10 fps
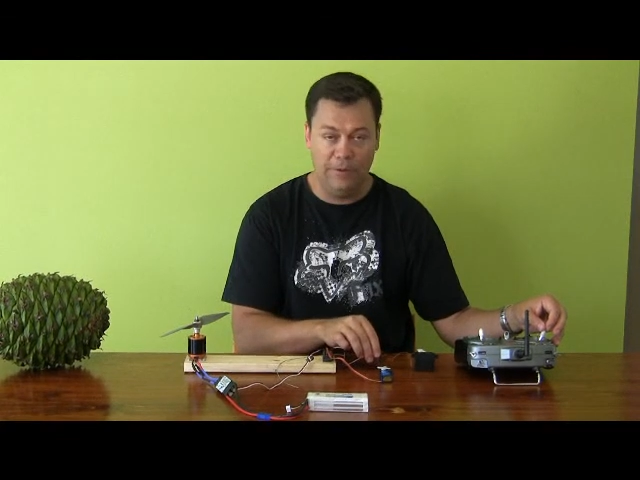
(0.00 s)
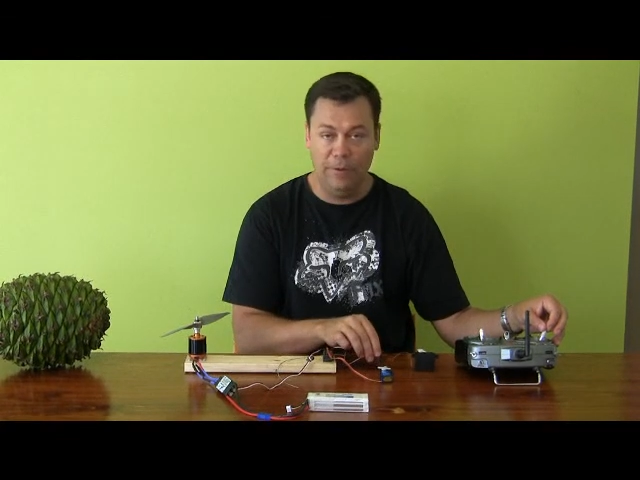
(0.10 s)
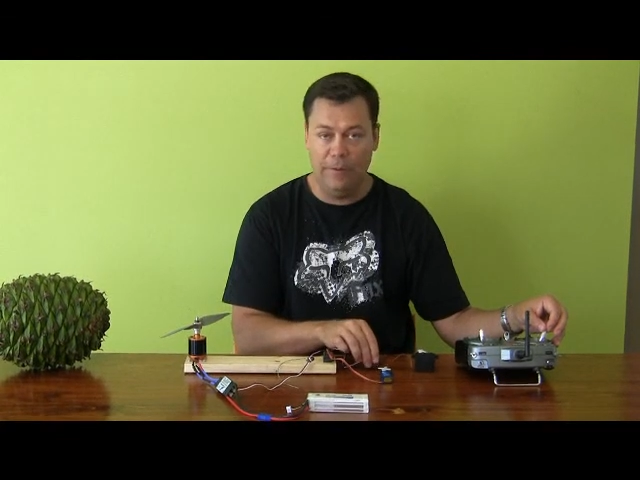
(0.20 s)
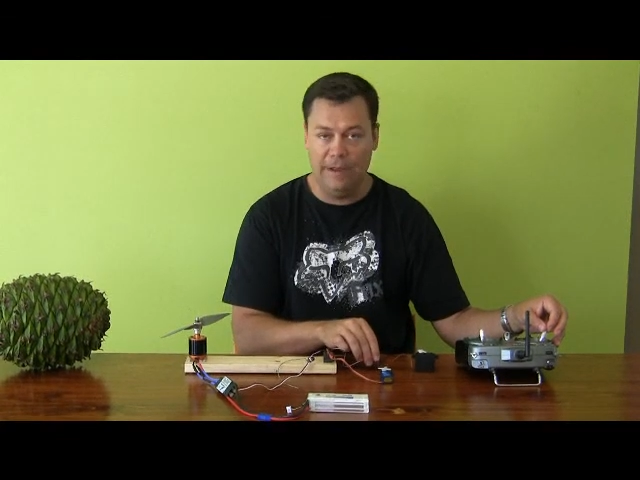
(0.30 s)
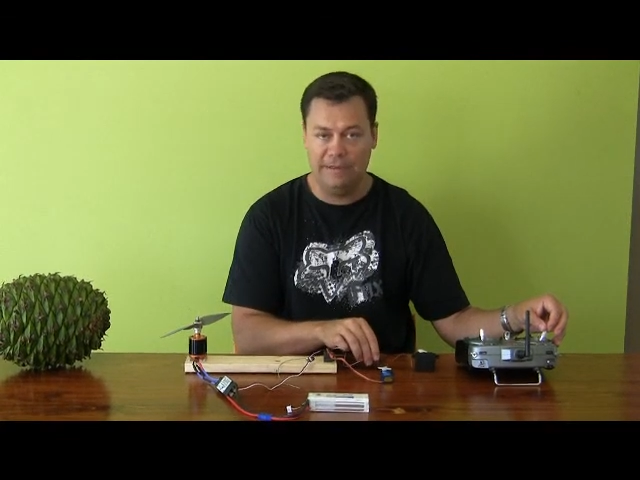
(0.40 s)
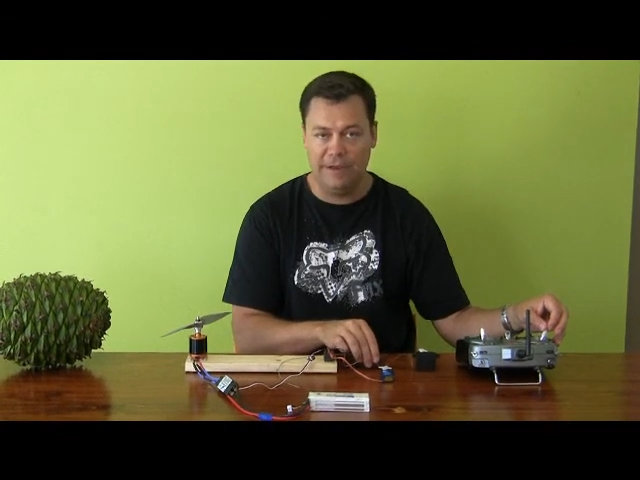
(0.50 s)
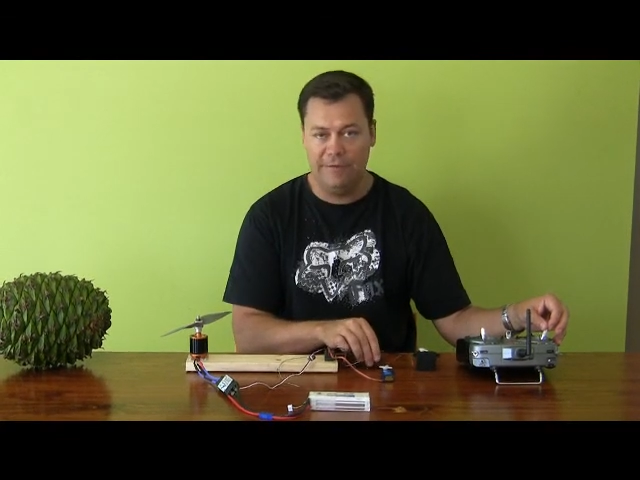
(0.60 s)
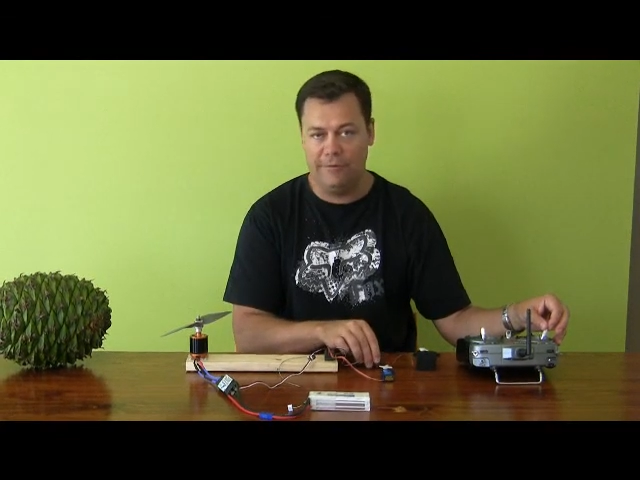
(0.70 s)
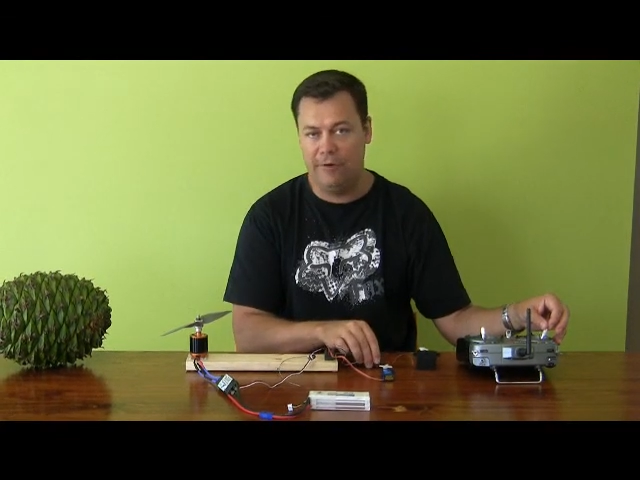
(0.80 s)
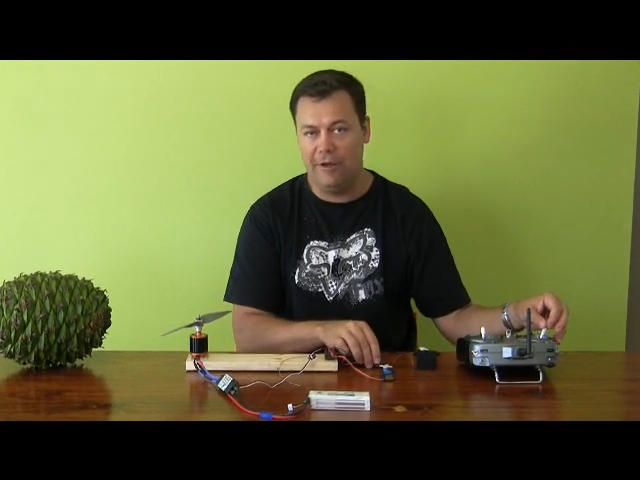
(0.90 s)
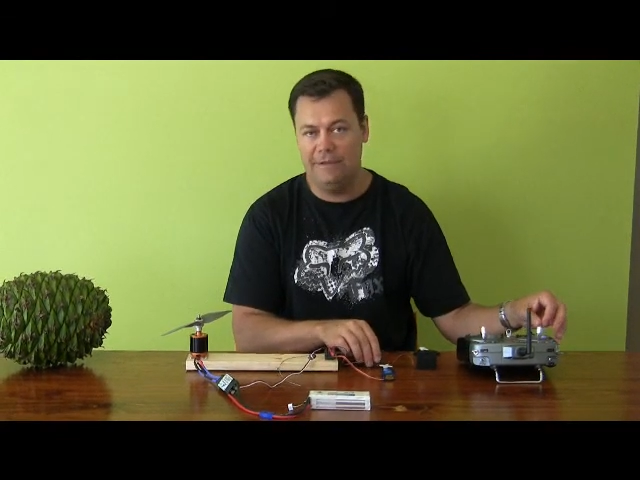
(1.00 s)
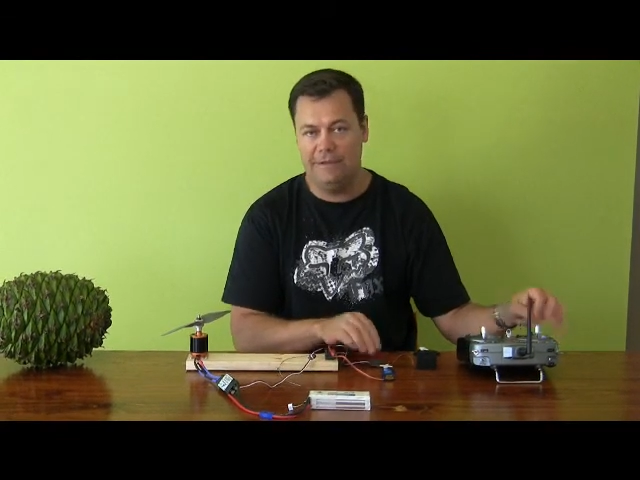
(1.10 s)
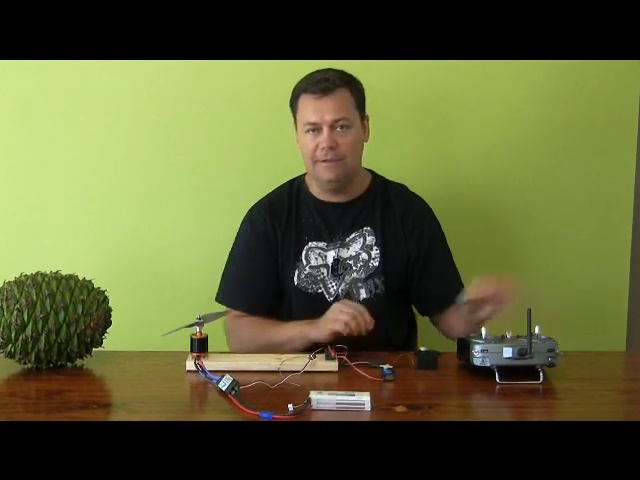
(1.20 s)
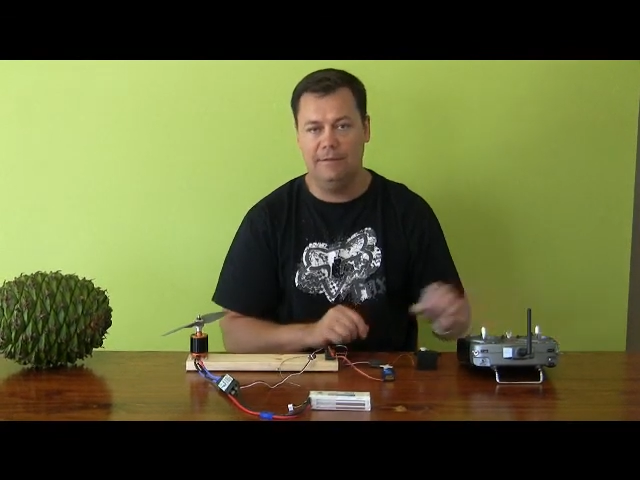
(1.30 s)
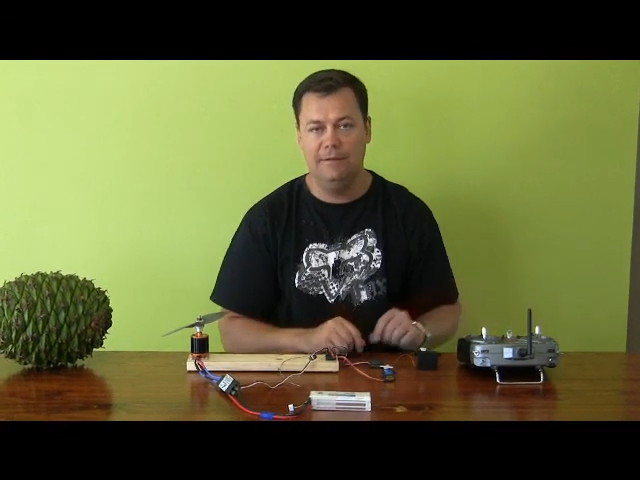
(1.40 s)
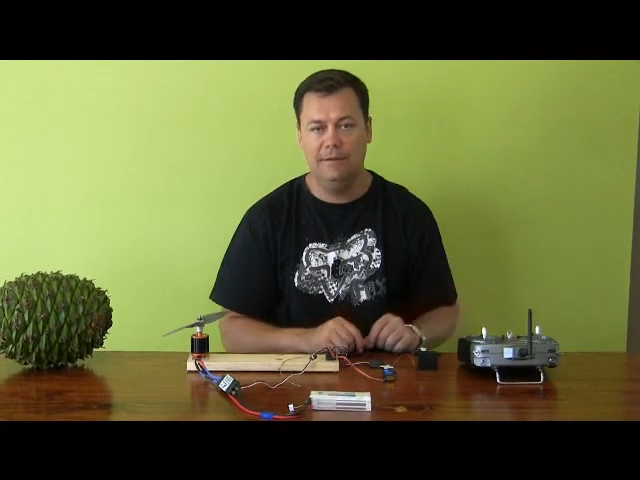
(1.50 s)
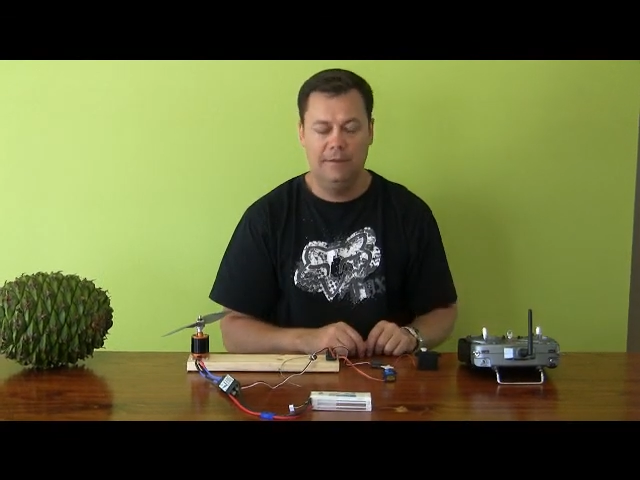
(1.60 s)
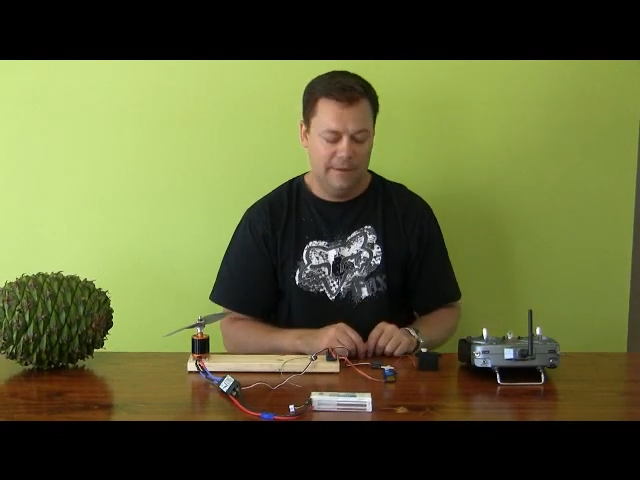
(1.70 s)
always overrides it,